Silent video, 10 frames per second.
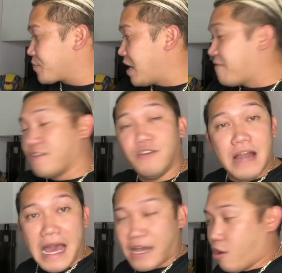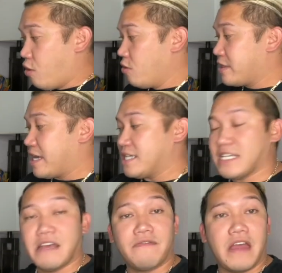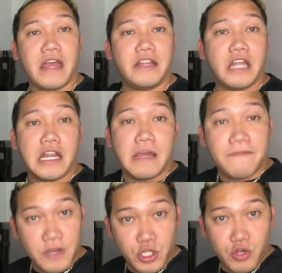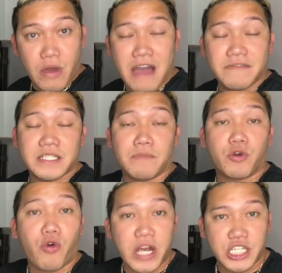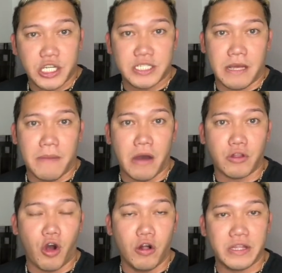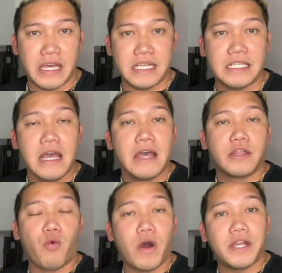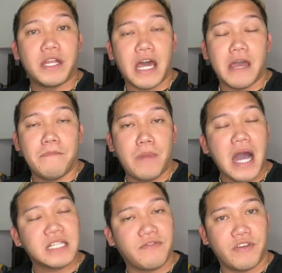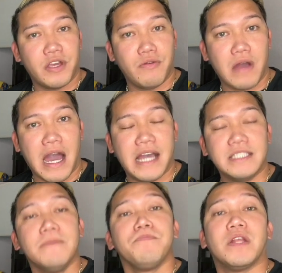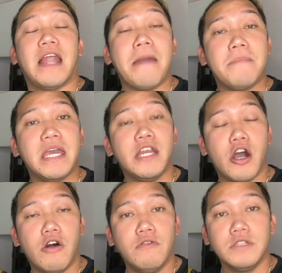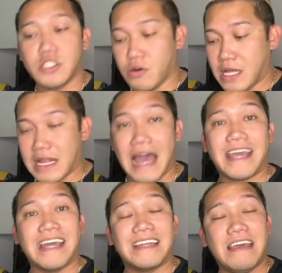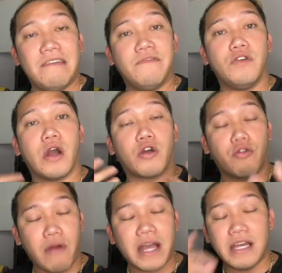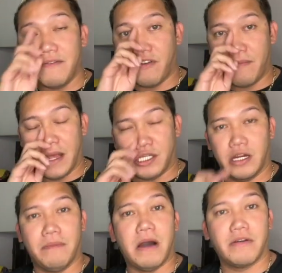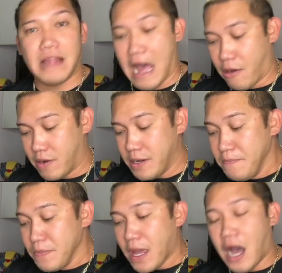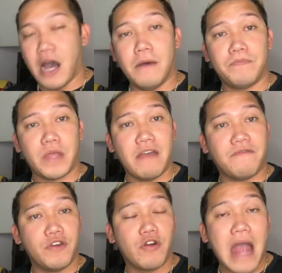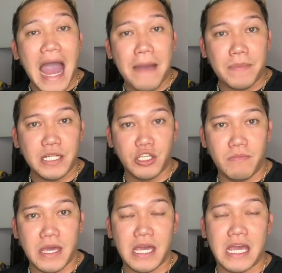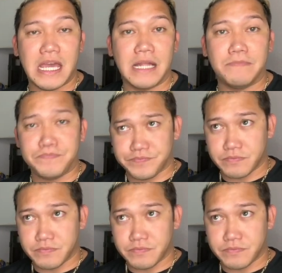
If you like all this, and then if you do have some questions about all this, the one that I unboxed for you guys, let me know so that I can give you a correct information about that one. If you happen to be in